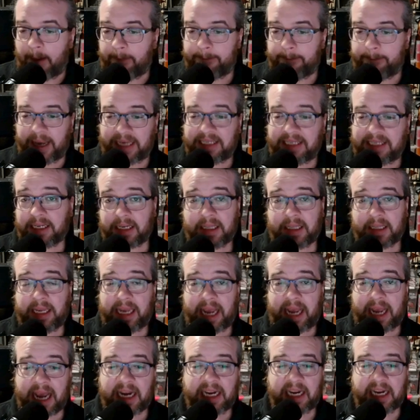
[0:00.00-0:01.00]
basically
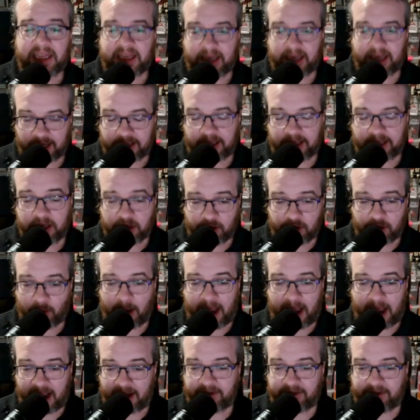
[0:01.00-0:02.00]
anything that you
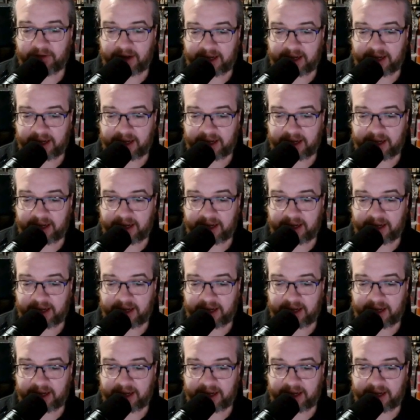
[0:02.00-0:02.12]
have